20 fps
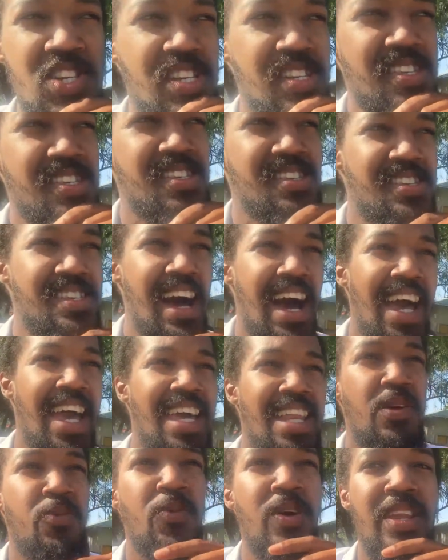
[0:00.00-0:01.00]
Jesus'
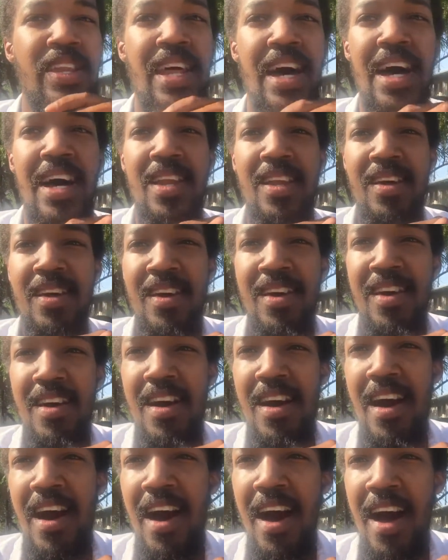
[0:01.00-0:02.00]
diet and whatnot.
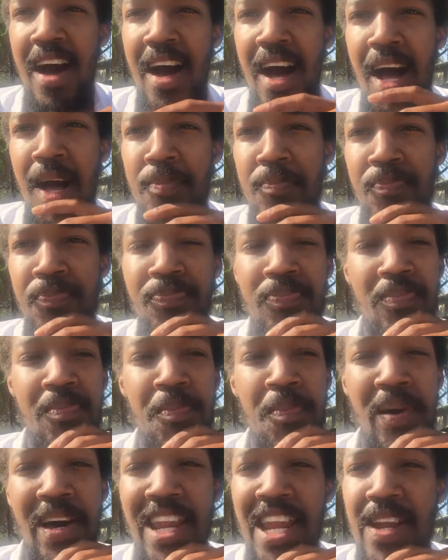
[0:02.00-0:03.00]

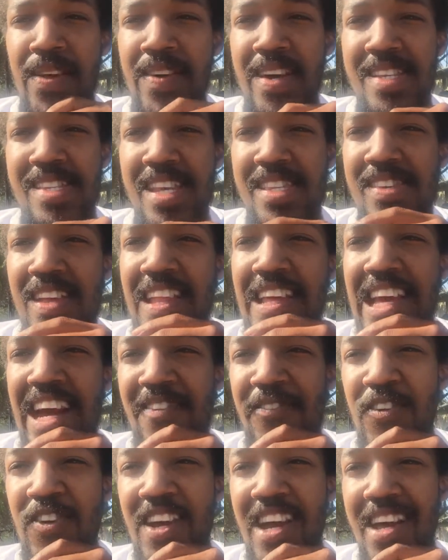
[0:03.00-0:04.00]
But anyways, that's all I
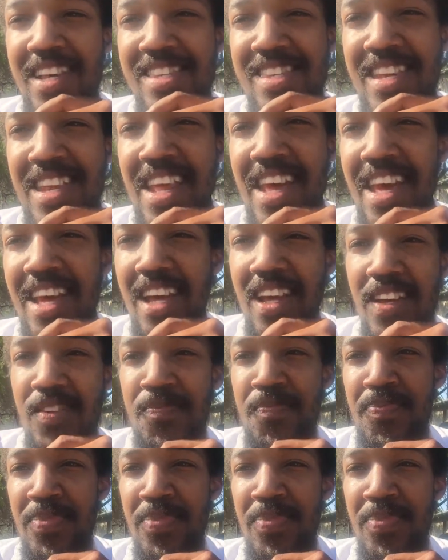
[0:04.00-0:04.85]
got for you guys today.